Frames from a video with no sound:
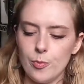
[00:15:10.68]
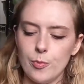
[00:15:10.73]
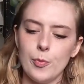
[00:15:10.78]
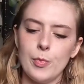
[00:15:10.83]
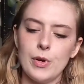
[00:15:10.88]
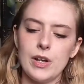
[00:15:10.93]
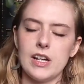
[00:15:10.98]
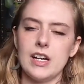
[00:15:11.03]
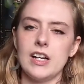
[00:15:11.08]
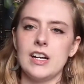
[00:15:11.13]

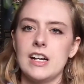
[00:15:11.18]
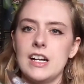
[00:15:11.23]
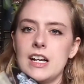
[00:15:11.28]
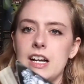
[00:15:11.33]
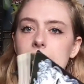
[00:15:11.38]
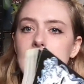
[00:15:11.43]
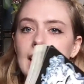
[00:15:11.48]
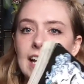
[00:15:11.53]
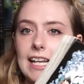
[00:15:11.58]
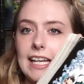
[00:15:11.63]

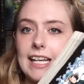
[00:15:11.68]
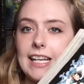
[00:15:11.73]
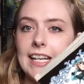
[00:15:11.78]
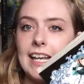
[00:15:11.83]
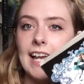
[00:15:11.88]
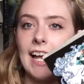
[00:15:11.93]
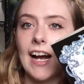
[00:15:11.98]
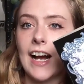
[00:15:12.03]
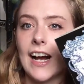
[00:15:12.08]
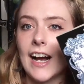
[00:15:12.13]
But
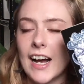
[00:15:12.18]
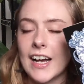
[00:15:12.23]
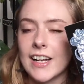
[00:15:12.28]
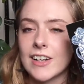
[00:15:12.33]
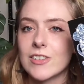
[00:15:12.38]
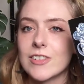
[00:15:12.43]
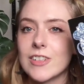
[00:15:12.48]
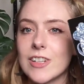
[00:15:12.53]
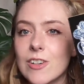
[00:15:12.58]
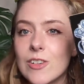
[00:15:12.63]
yeah, I
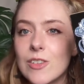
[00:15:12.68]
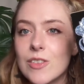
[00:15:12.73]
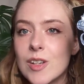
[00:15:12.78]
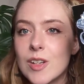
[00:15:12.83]
don't know.